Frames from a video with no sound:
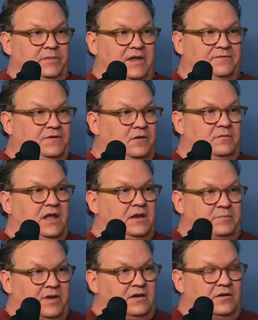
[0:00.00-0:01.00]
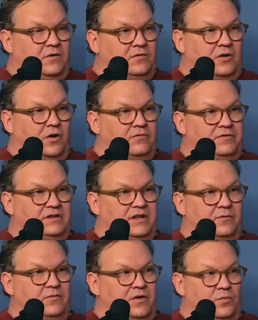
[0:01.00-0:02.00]
if there had been no COVID
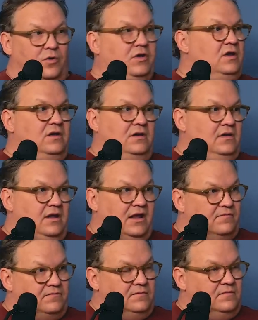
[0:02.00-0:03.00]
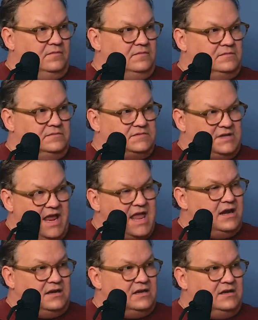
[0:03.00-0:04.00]
that we wouldn't have
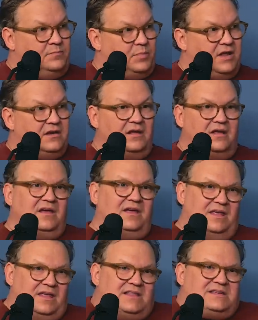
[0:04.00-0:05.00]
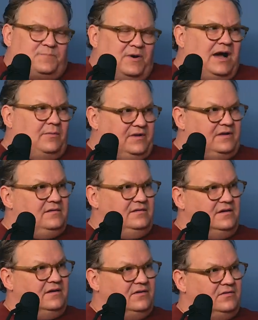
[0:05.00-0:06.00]
ended, but it's probably,
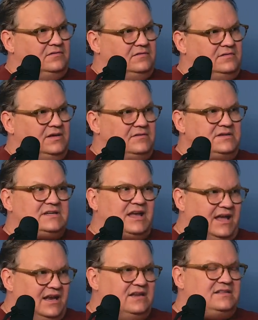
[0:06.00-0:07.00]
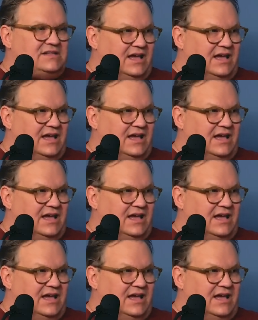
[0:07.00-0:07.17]
you know, it was kind of